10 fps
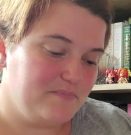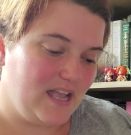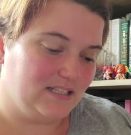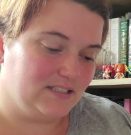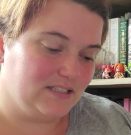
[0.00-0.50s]

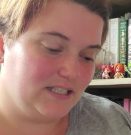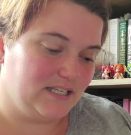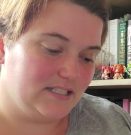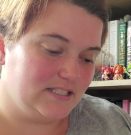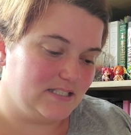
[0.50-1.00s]
at
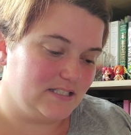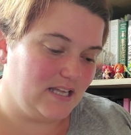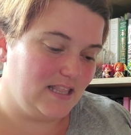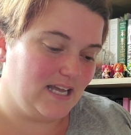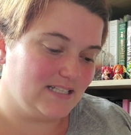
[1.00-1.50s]
least,
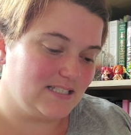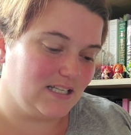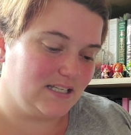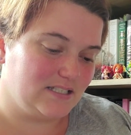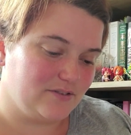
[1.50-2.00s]
and that's the
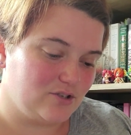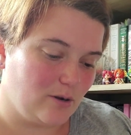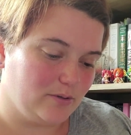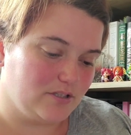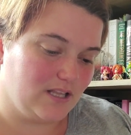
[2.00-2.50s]
least of his troubles.